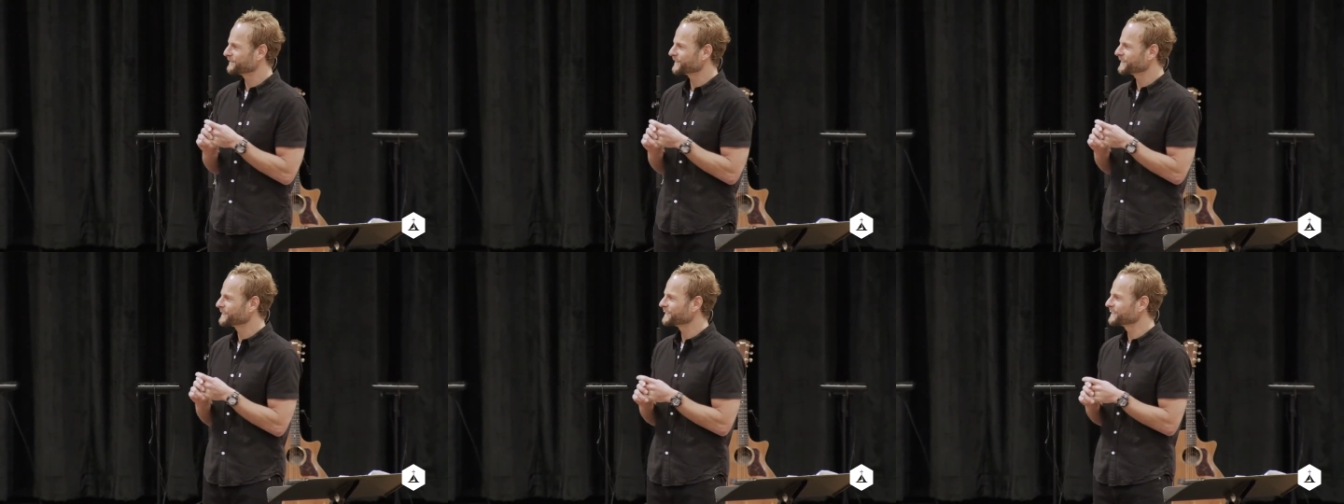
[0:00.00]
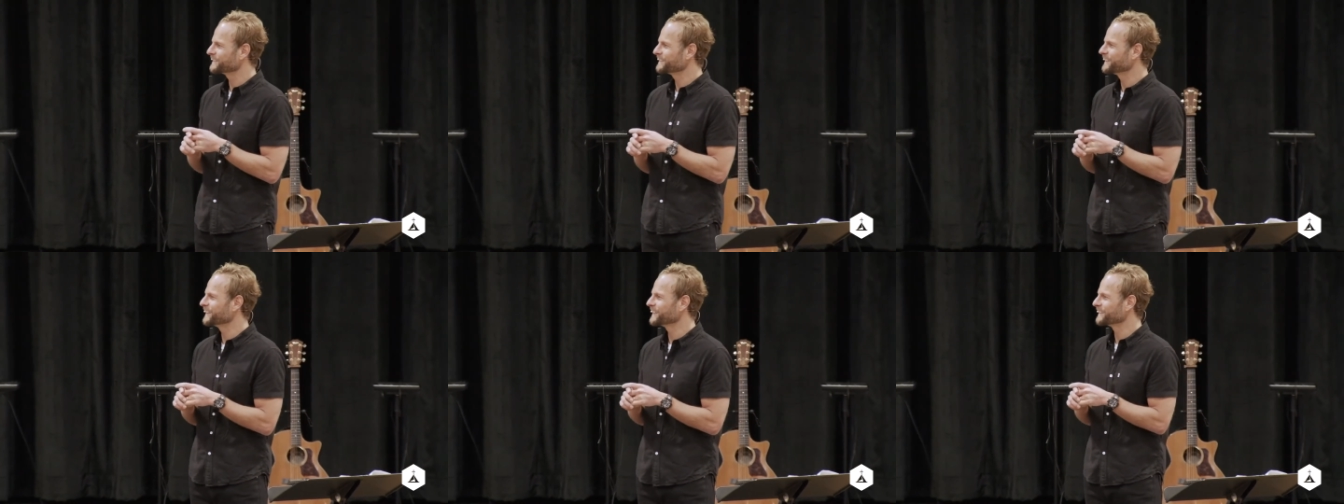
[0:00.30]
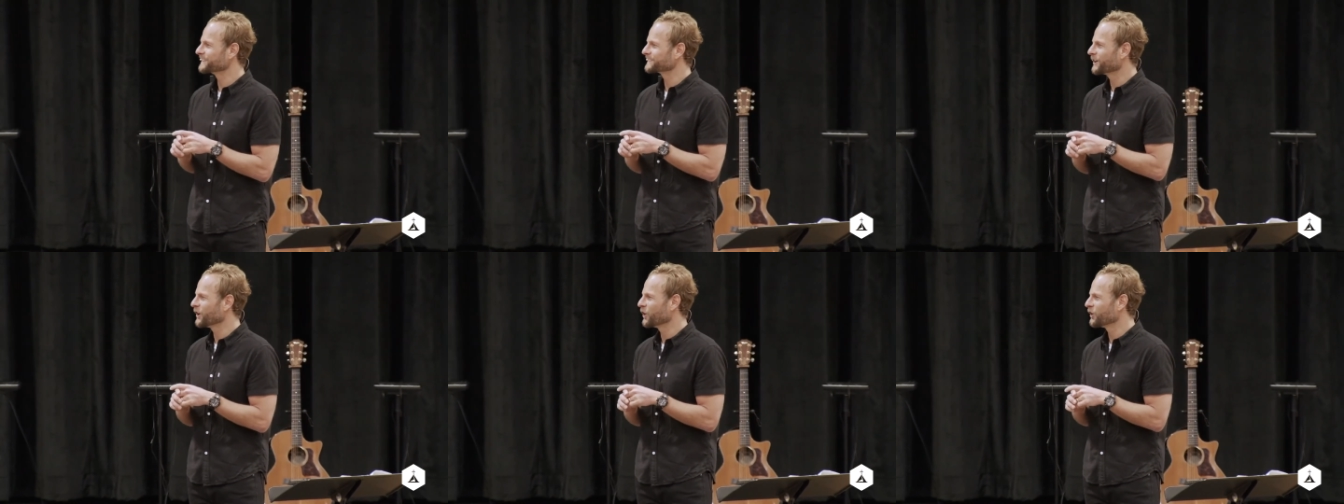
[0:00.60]
First
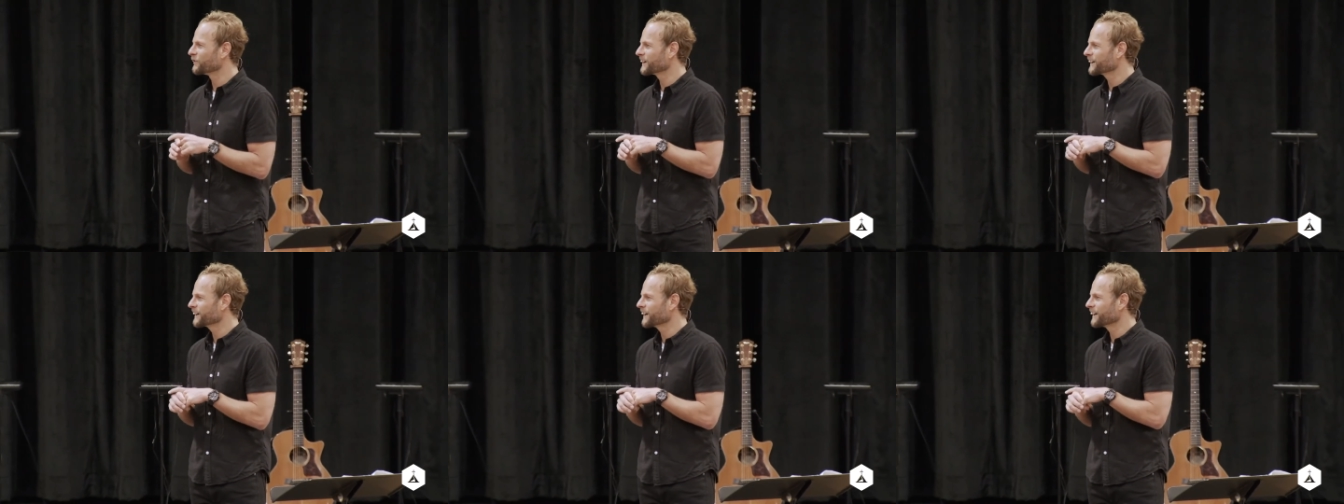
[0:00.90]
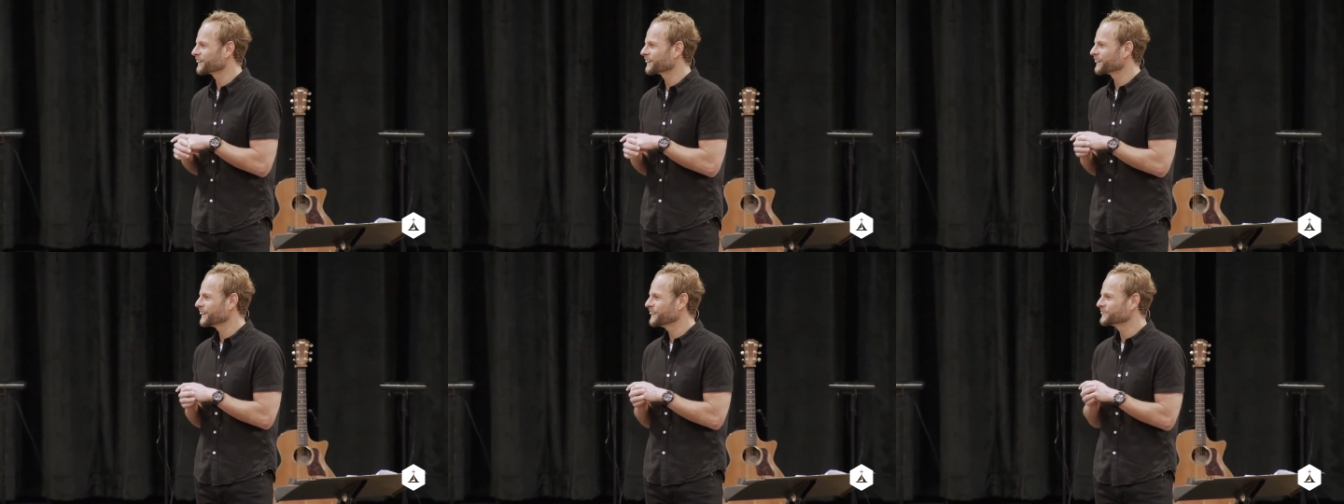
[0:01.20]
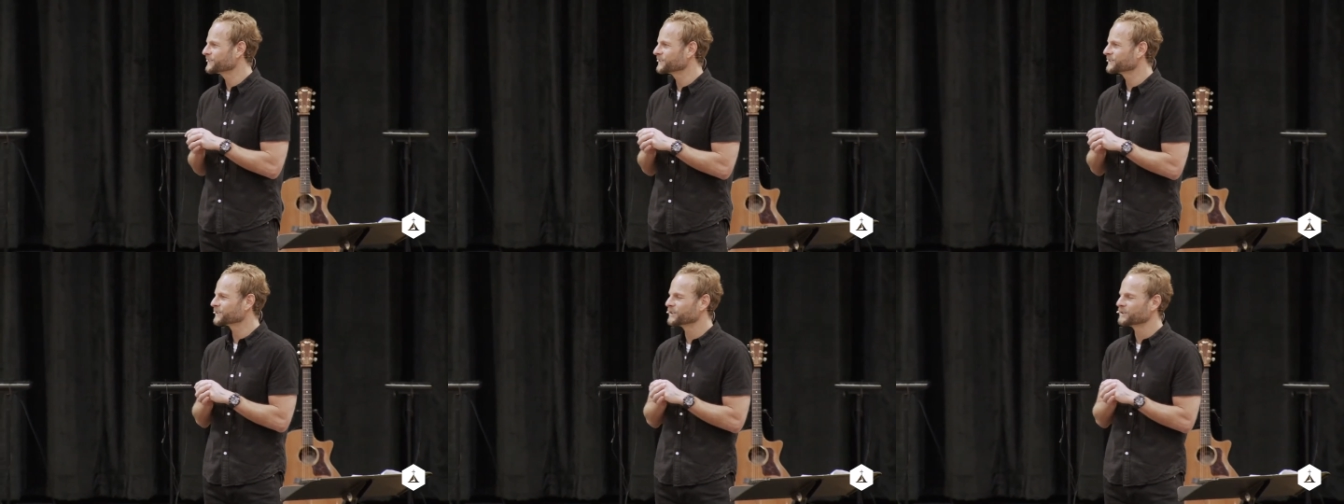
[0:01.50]
Things. All of our
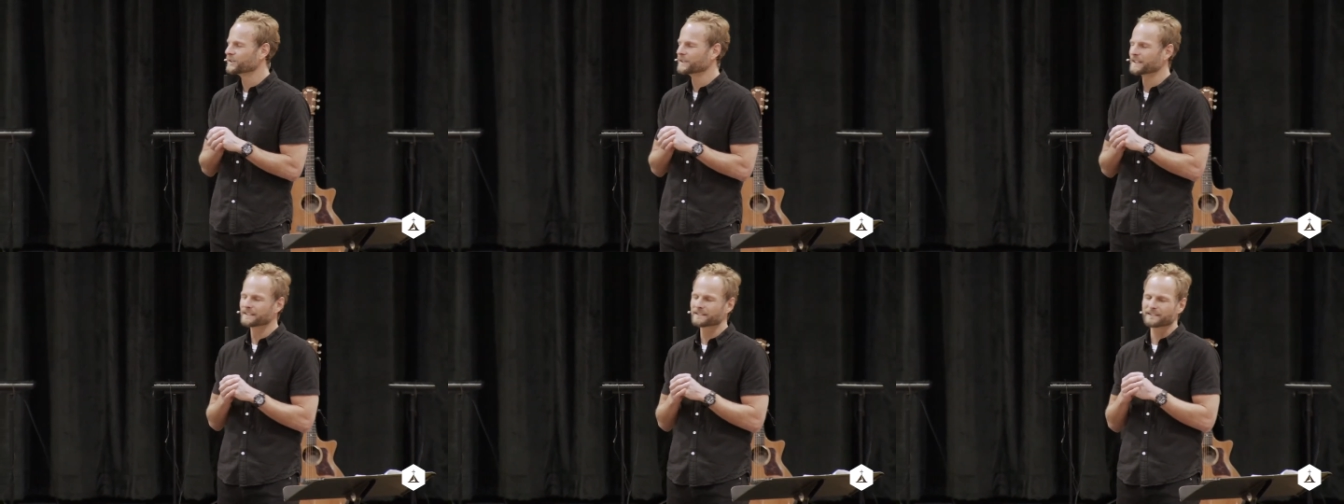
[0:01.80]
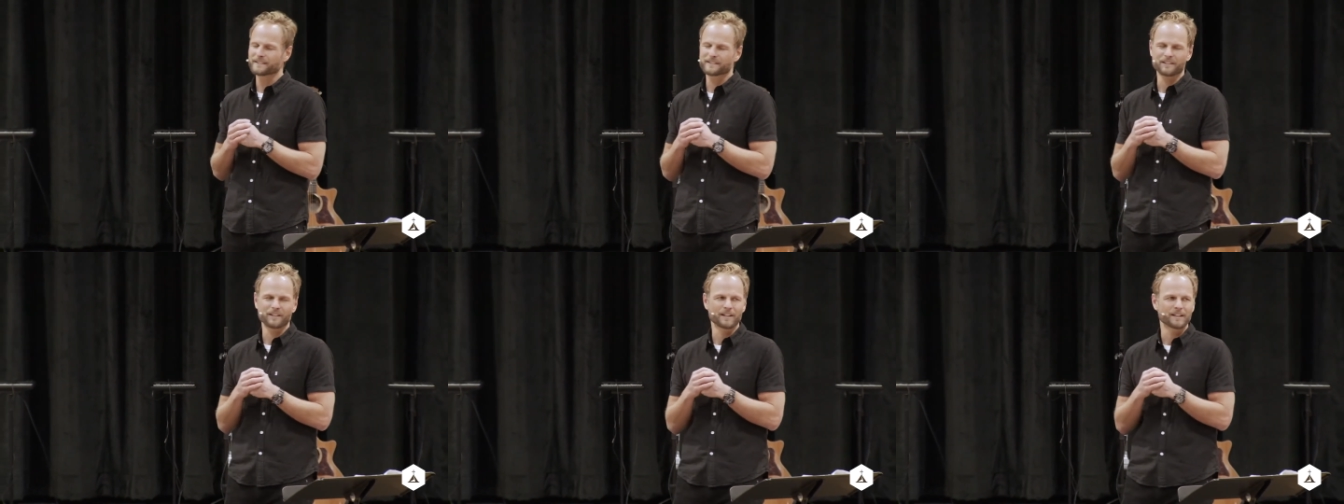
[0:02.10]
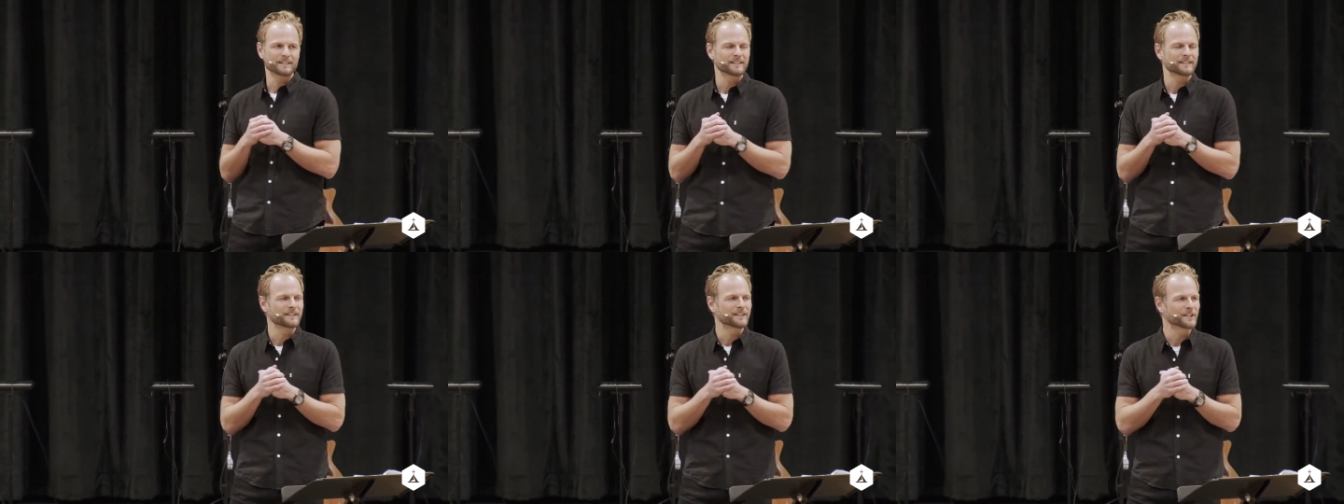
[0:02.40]
congregations are doing this to start
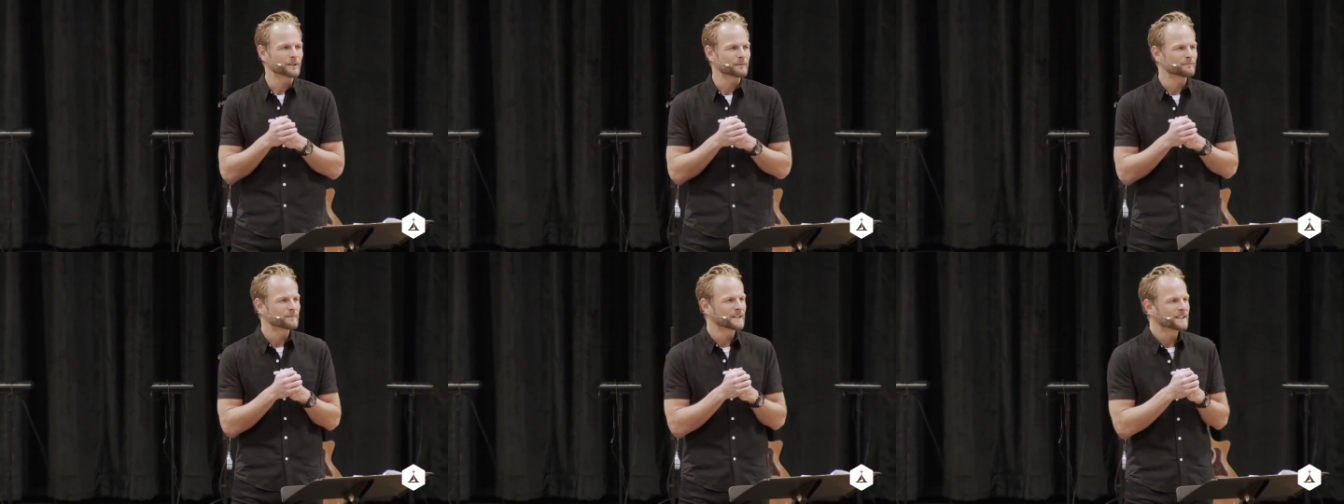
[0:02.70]
out the year.